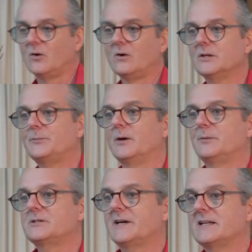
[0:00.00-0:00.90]
all the
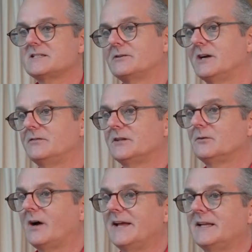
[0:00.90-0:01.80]
perpetrators are over the
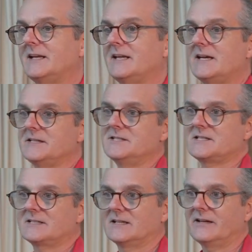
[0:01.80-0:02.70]
right-hand
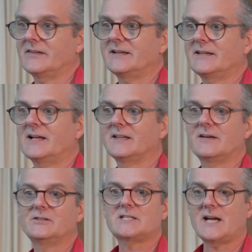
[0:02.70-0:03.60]
edge and that they'll
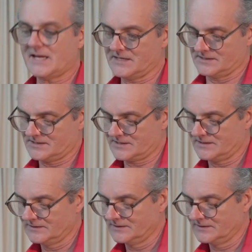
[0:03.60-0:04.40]
never change.